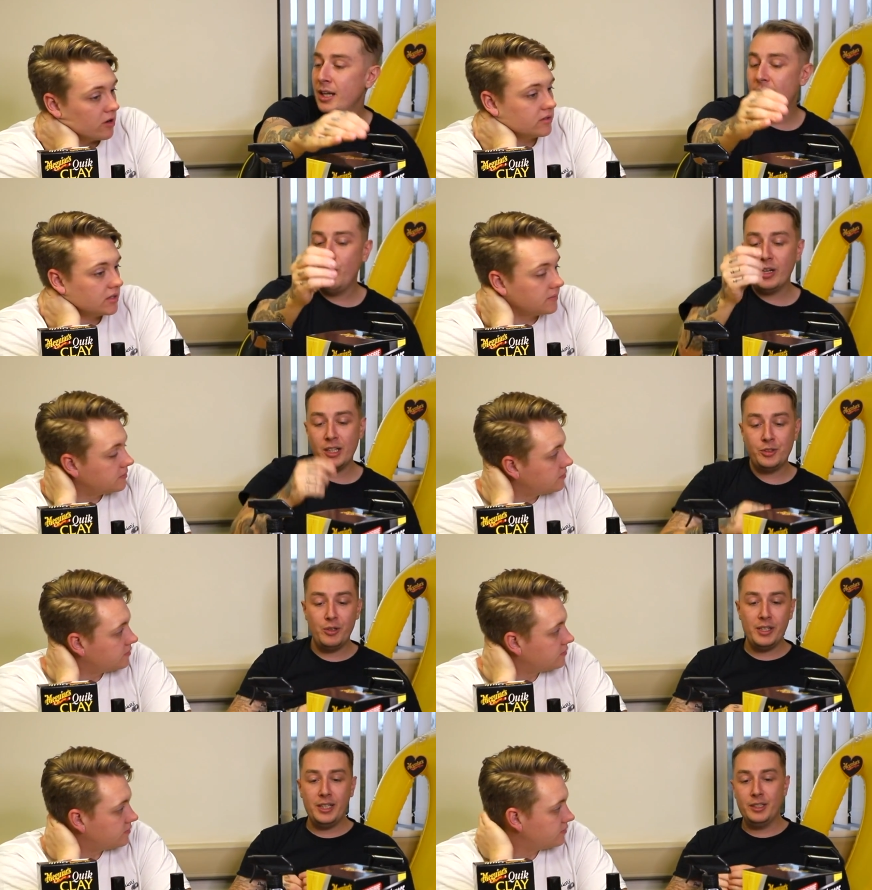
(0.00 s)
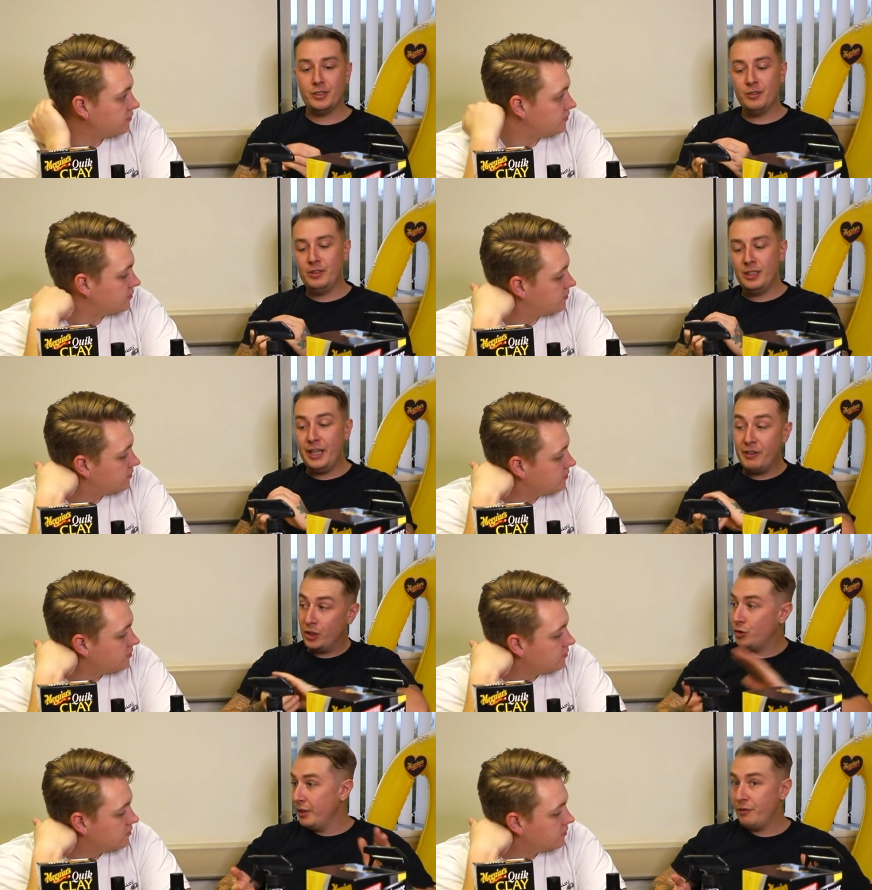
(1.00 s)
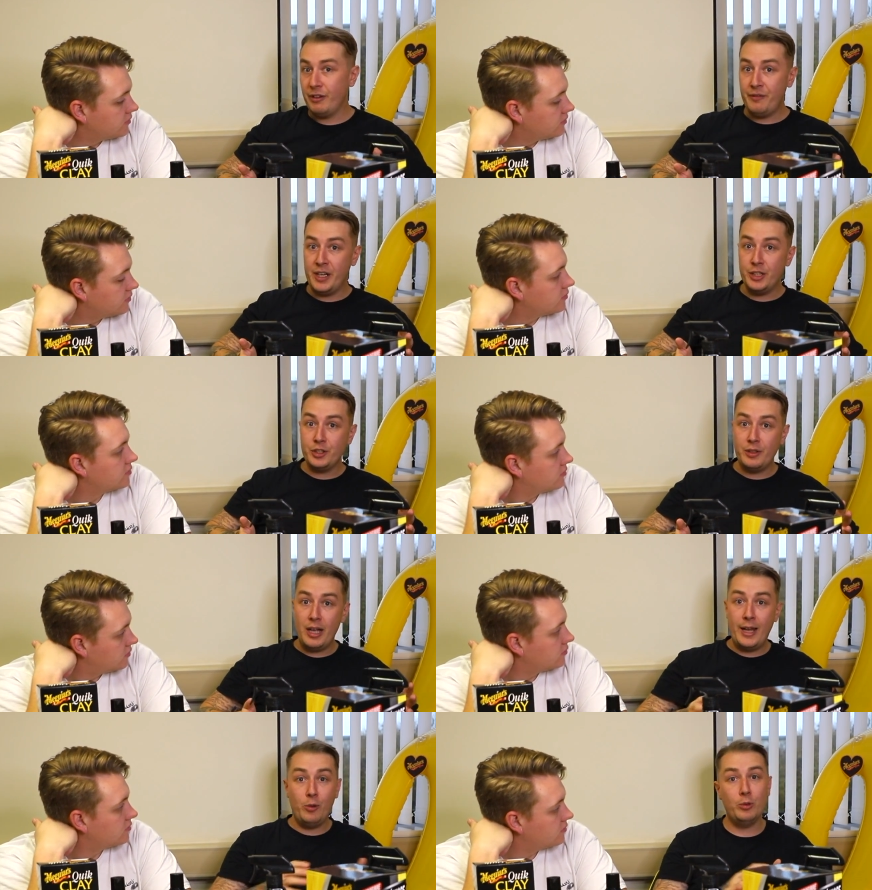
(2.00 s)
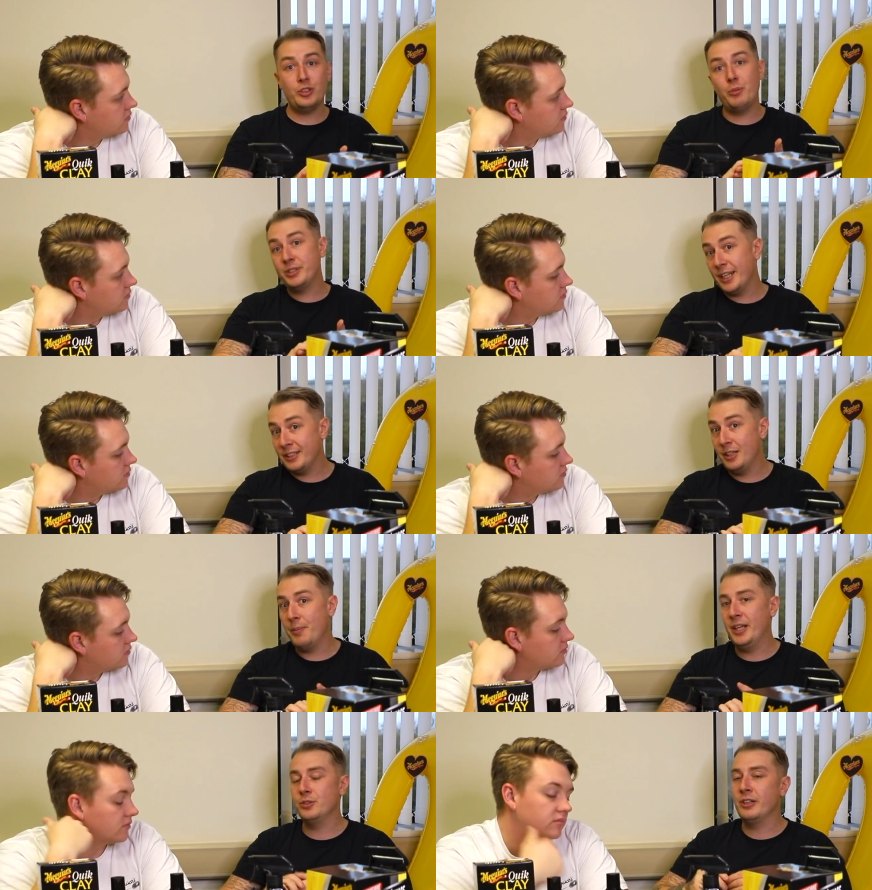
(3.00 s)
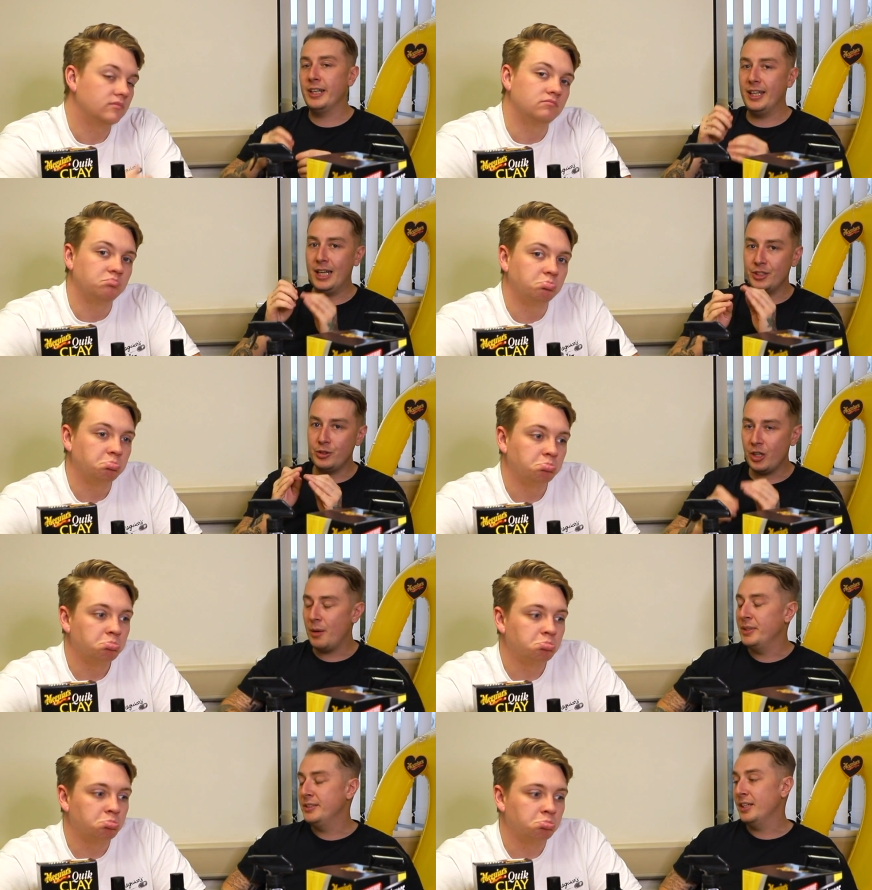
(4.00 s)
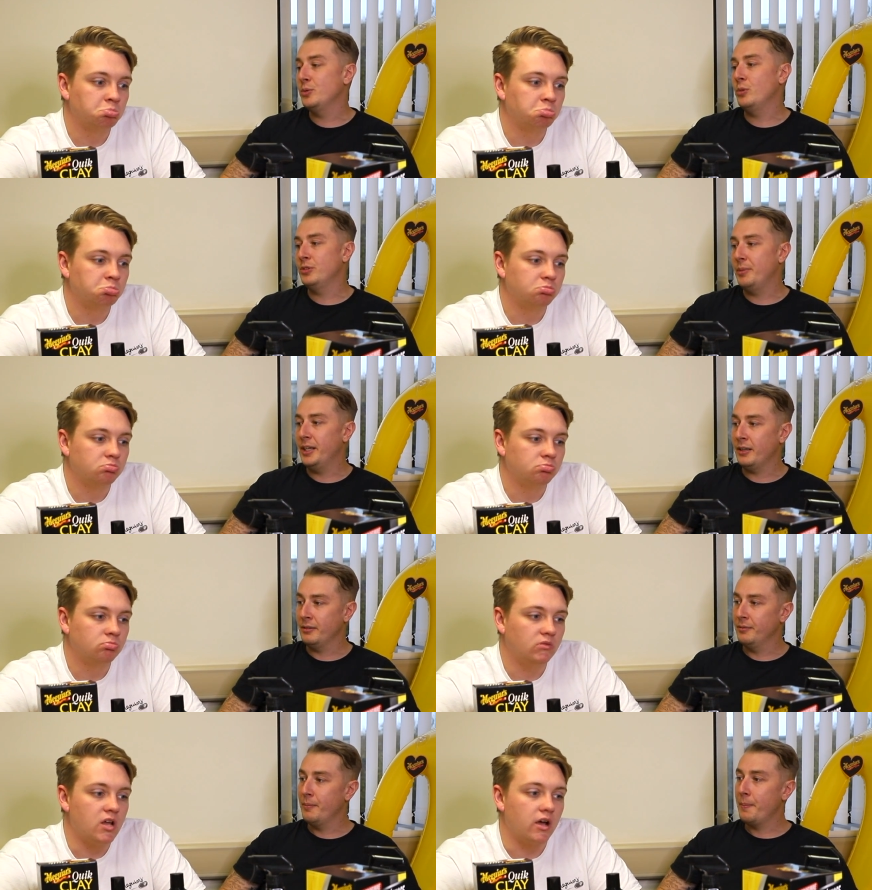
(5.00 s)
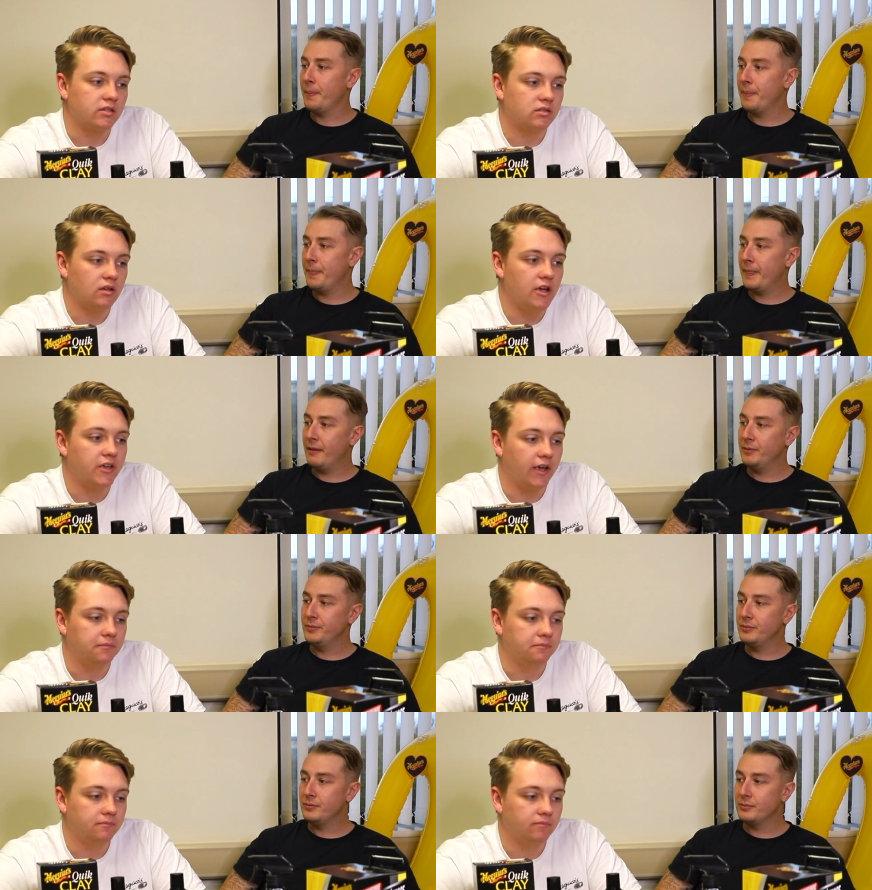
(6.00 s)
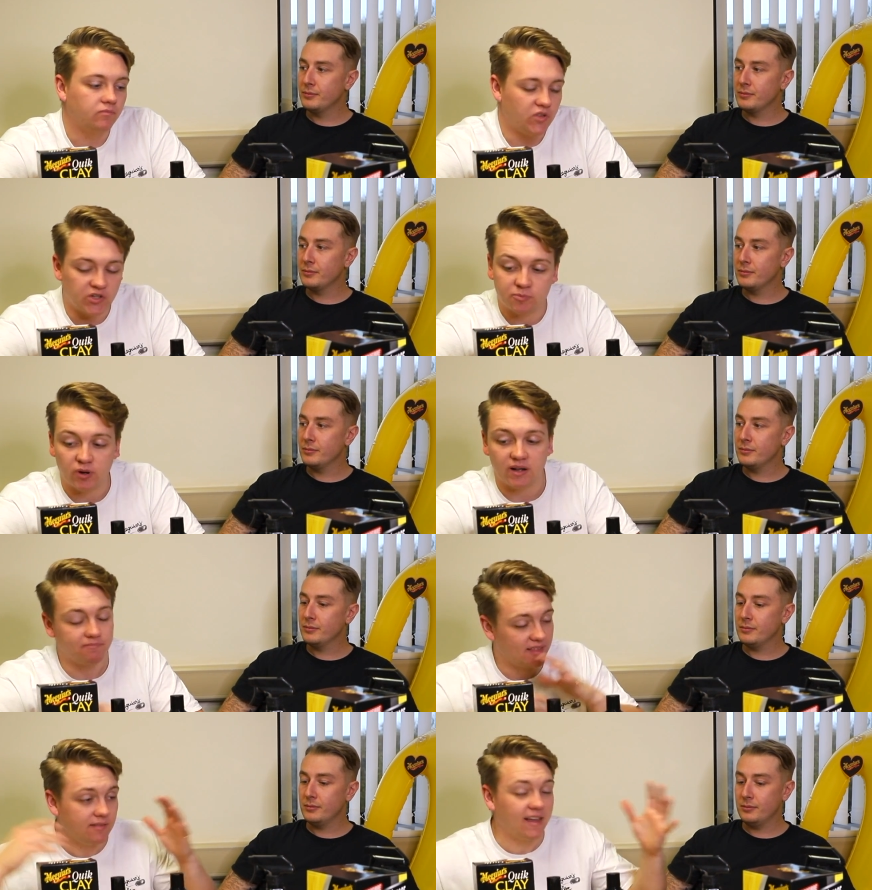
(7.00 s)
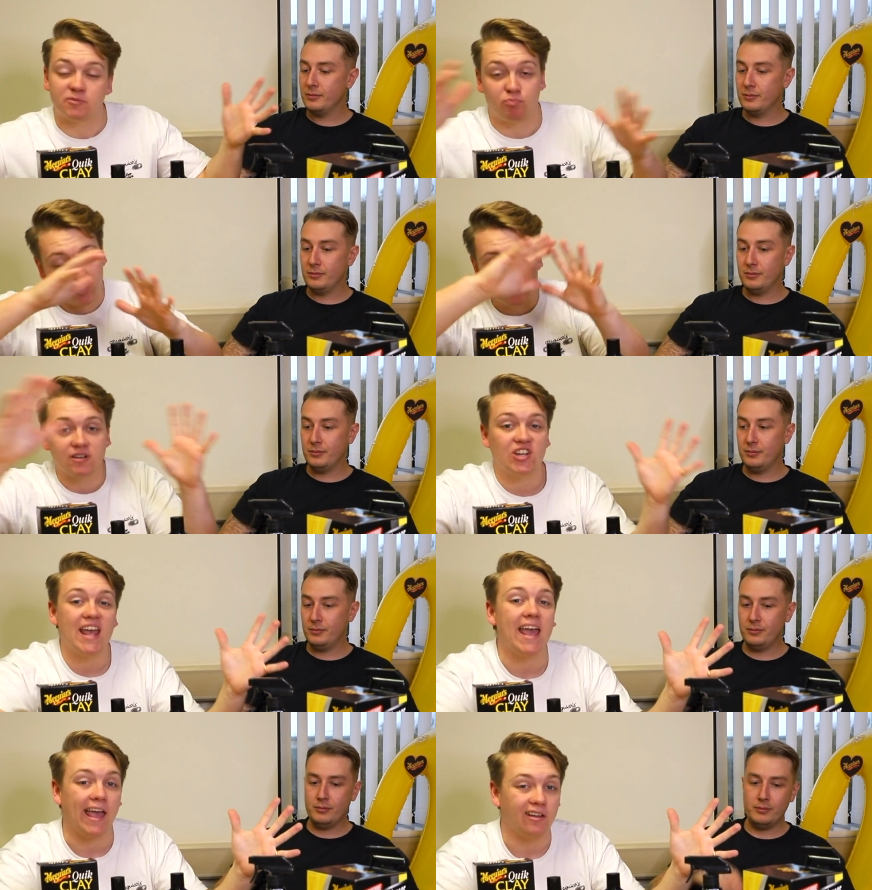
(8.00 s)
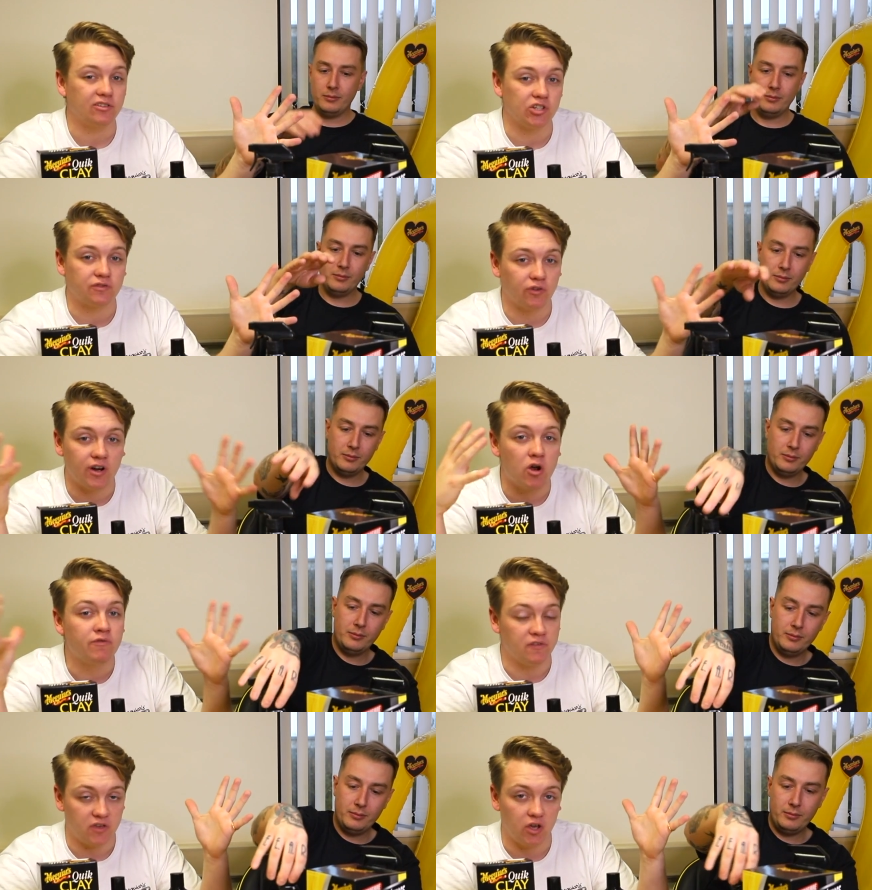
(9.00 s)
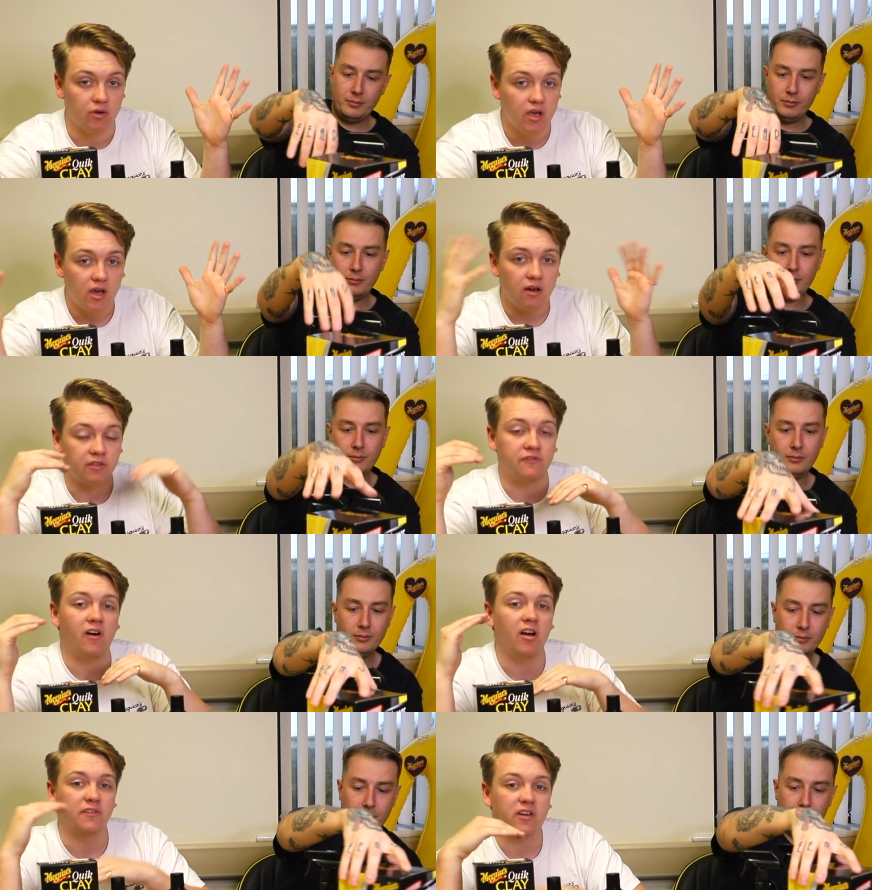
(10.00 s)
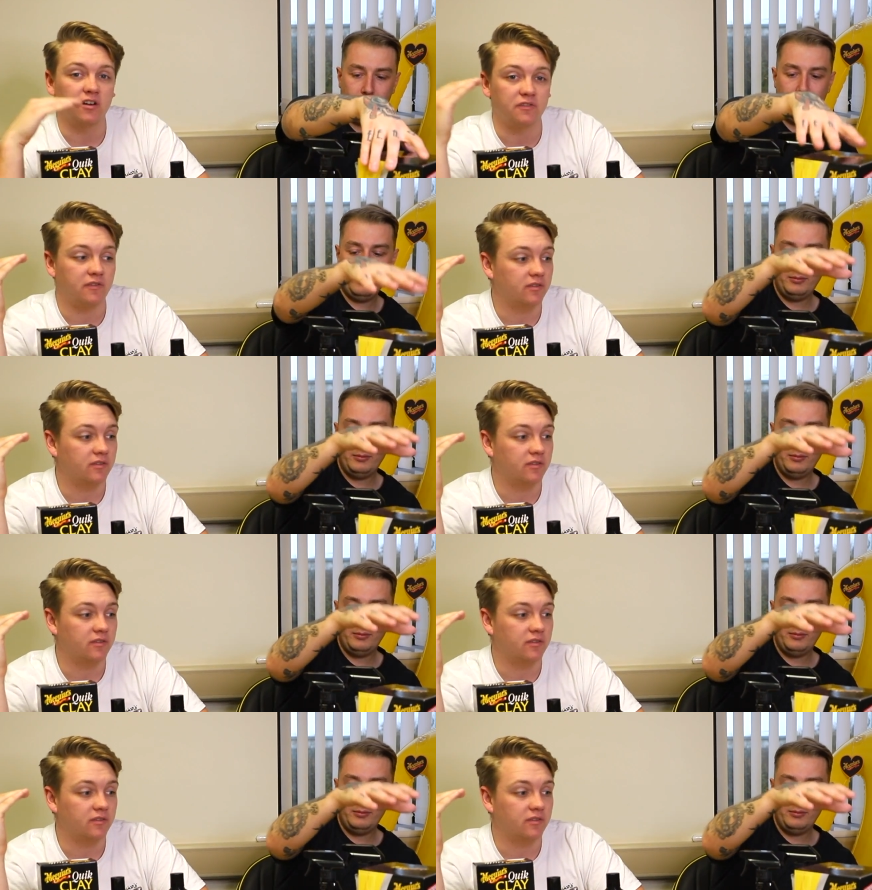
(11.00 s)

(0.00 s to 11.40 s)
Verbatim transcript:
Speaker 1: Right. And what that's doing is leaving a streak-free finish and also protecting the paint, so I'm gonna get that sharp, intense water beading.
Speaker 2: Nice, okay. This is pretty, th that's pretty much it, just for an overview of the five kind of